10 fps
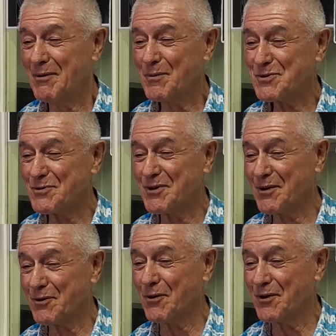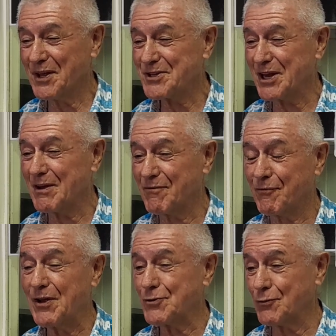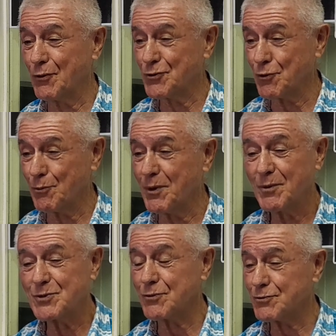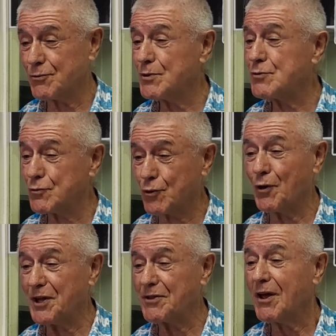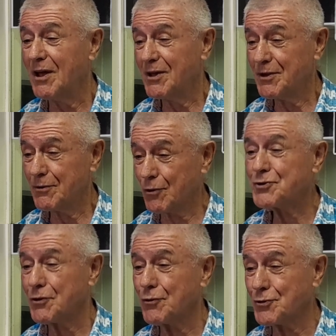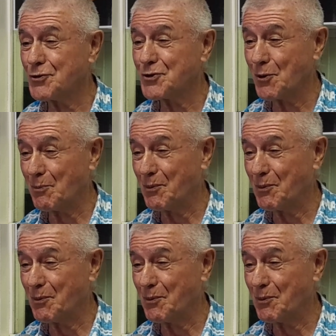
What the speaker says: shouldn't call this French onion soup. We should call it the Constitution soup.